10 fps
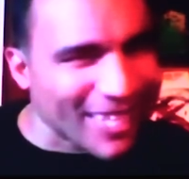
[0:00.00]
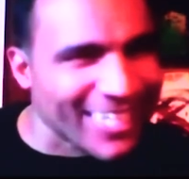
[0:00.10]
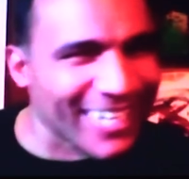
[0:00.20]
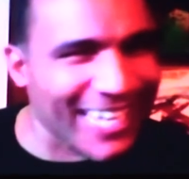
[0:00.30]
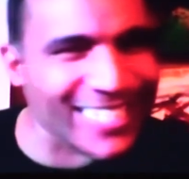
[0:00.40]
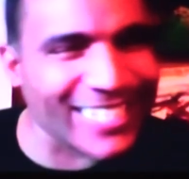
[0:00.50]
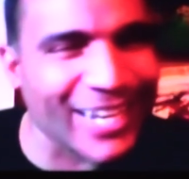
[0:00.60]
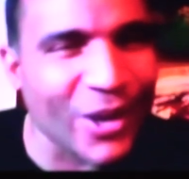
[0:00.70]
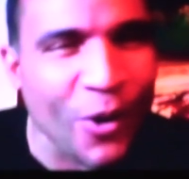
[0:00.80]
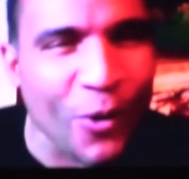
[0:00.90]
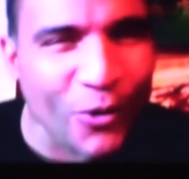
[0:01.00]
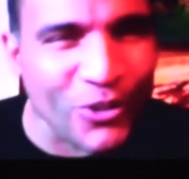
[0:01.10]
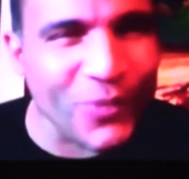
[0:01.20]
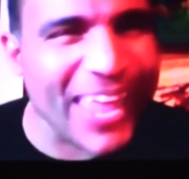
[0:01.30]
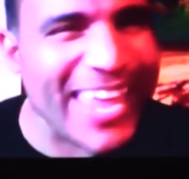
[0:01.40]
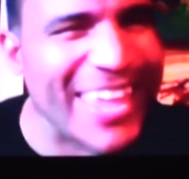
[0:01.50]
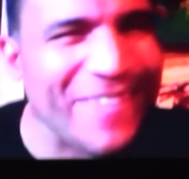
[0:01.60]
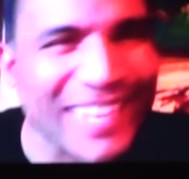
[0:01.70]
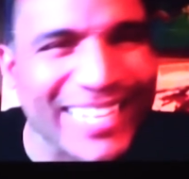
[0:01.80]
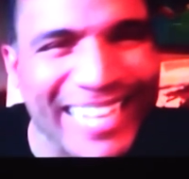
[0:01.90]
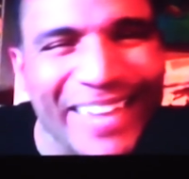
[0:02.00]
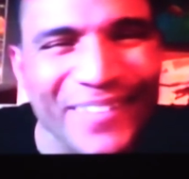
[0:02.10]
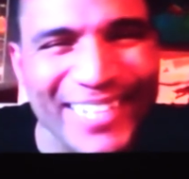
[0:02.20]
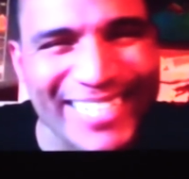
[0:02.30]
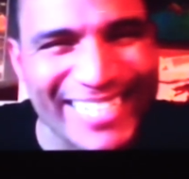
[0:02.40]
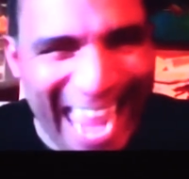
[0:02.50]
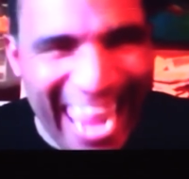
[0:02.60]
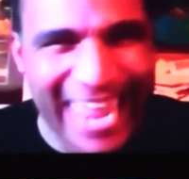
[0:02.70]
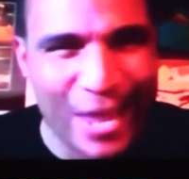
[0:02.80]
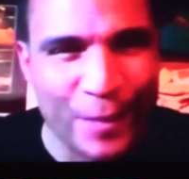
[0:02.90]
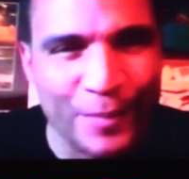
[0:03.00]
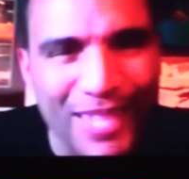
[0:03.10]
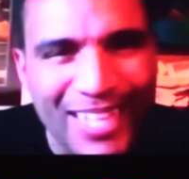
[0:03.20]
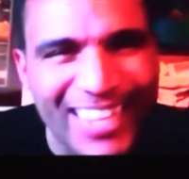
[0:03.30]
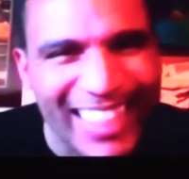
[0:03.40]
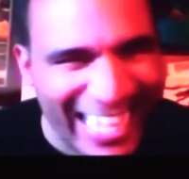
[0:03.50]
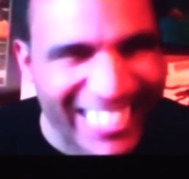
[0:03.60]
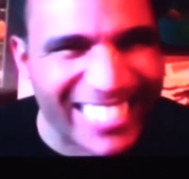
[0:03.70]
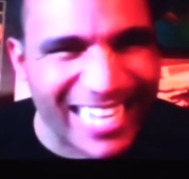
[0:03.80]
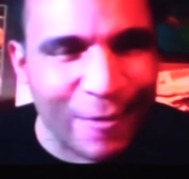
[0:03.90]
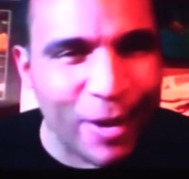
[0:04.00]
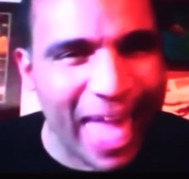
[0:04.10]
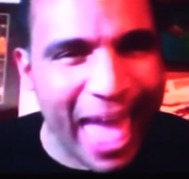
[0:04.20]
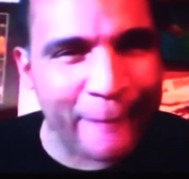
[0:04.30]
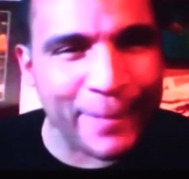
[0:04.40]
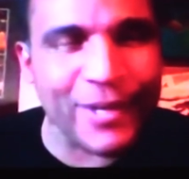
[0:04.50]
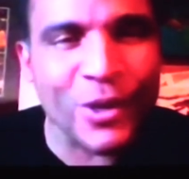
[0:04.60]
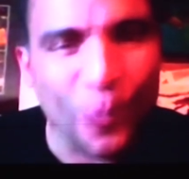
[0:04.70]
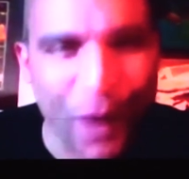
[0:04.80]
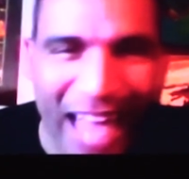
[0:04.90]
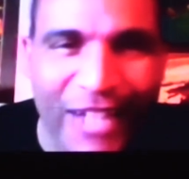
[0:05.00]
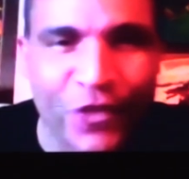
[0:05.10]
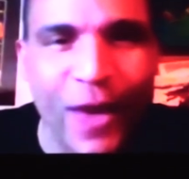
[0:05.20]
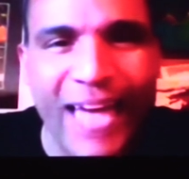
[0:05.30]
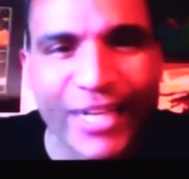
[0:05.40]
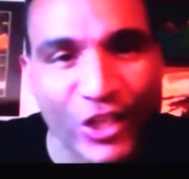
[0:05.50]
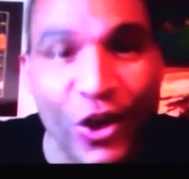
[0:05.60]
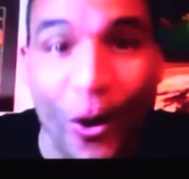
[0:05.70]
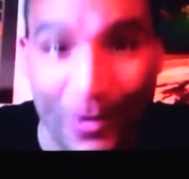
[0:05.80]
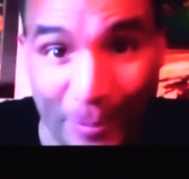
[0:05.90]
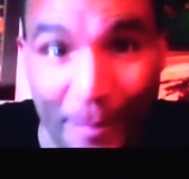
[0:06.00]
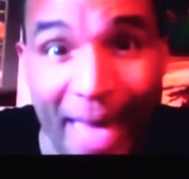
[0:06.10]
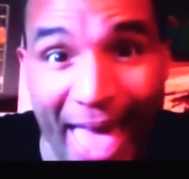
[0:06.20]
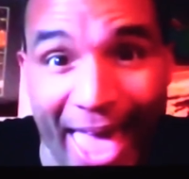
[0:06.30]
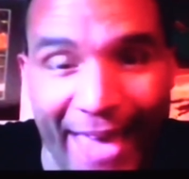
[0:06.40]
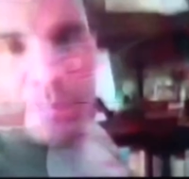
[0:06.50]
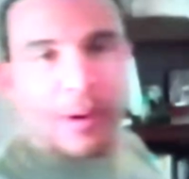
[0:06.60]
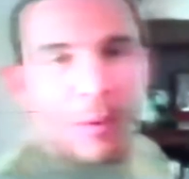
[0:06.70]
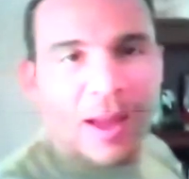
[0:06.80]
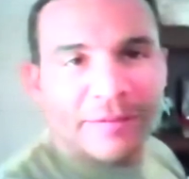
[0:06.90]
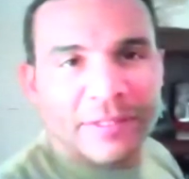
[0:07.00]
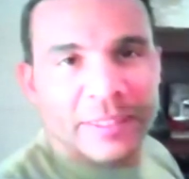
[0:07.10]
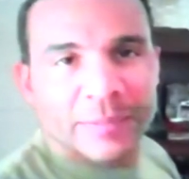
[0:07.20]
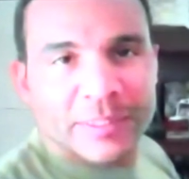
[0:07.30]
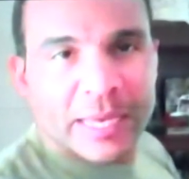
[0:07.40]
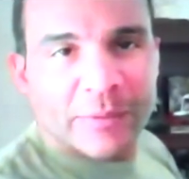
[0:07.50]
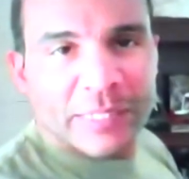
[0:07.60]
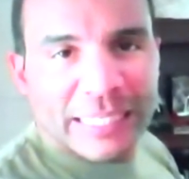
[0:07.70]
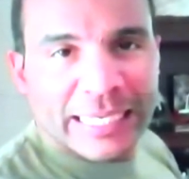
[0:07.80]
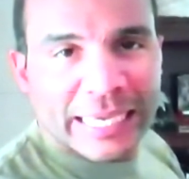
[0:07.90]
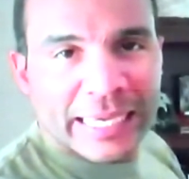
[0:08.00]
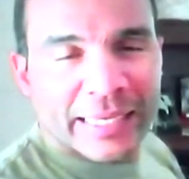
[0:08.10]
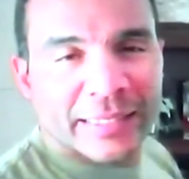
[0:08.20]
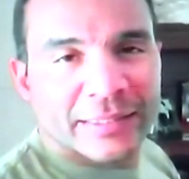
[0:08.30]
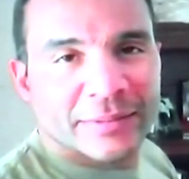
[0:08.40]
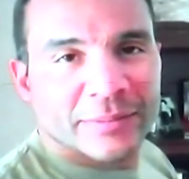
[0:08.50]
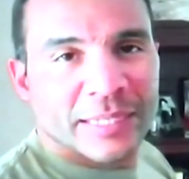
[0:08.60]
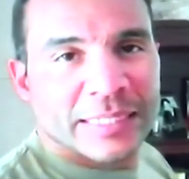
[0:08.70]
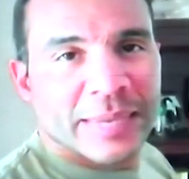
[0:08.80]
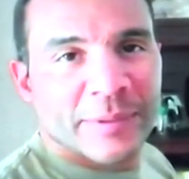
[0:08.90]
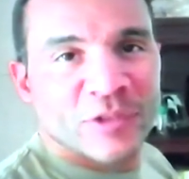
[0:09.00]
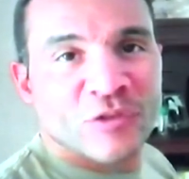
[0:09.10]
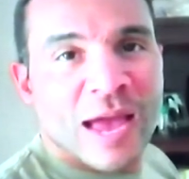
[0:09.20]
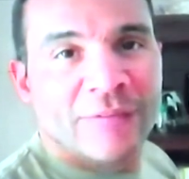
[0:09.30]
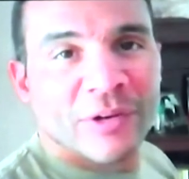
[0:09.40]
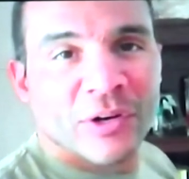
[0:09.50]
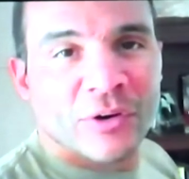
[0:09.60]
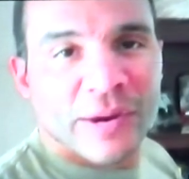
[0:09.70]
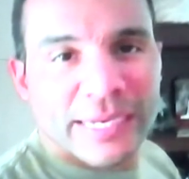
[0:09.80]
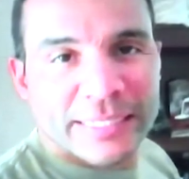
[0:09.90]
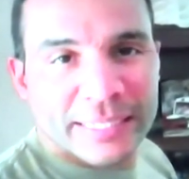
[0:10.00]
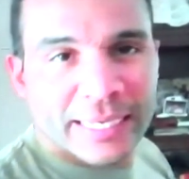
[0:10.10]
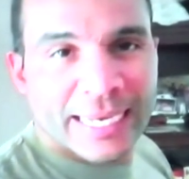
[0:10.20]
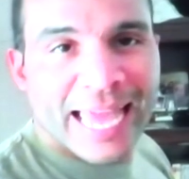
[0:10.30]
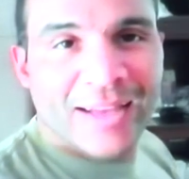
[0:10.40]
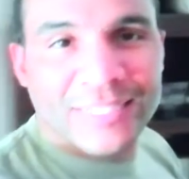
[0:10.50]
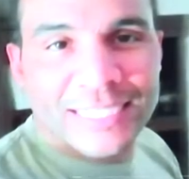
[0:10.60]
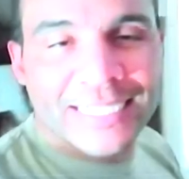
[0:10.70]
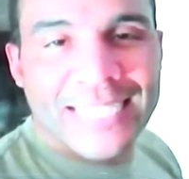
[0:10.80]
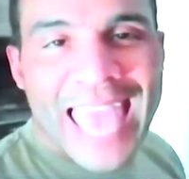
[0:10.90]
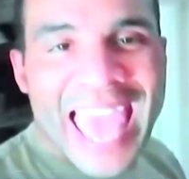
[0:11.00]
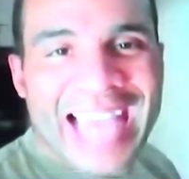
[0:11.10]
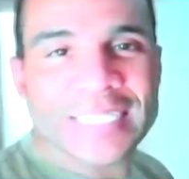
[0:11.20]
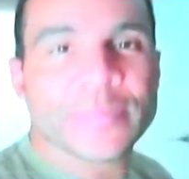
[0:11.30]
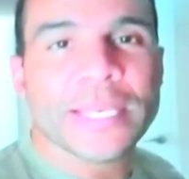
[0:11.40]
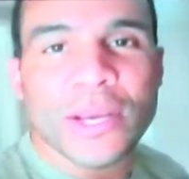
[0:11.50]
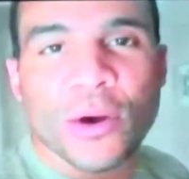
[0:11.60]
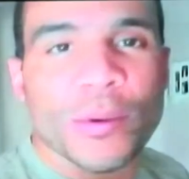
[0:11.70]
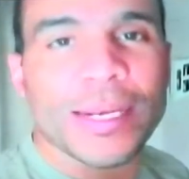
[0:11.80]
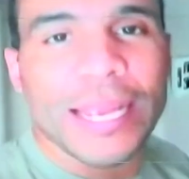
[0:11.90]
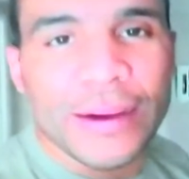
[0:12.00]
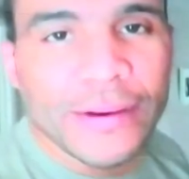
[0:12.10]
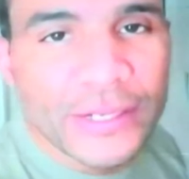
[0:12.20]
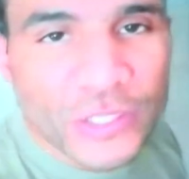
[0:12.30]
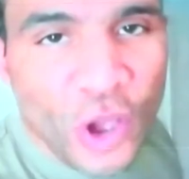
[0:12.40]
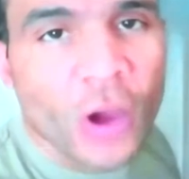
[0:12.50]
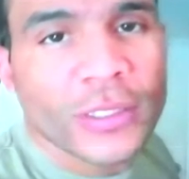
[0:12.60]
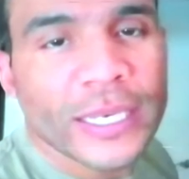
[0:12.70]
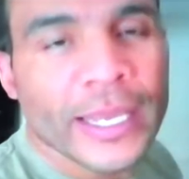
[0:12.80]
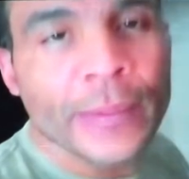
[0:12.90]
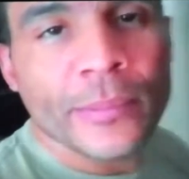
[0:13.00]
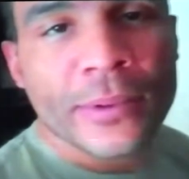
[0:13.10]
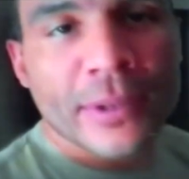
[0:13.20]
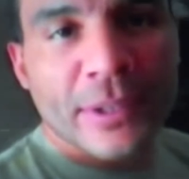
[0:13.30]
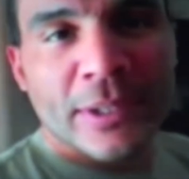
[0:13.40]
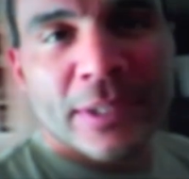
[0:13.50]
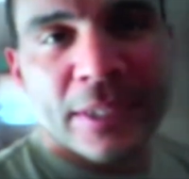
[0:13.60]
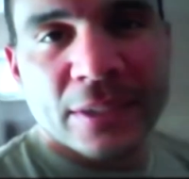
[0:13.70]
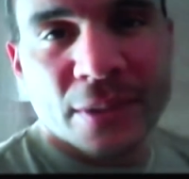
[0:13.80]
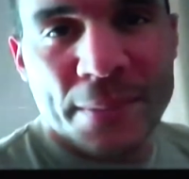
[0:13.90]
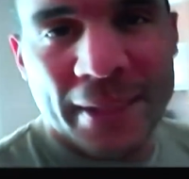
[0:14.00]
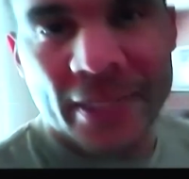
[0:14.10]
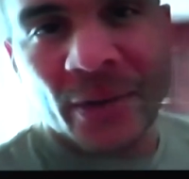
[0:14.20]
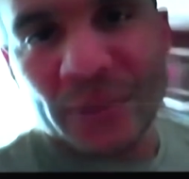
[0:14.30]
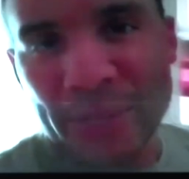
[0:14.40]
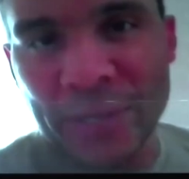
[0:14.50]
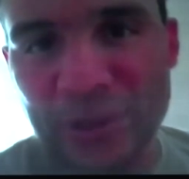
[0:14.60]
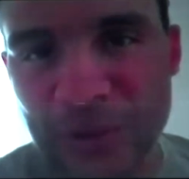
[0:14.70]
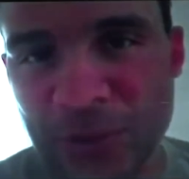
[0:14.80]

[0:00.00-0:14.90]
really listening, or do they even give a damn? Let's see what happened when I tried to talk to mine. My wife is upset with the kids because they've been driving her crazy, and now she's asked me to go in there and talk to them. So I'm about to go in here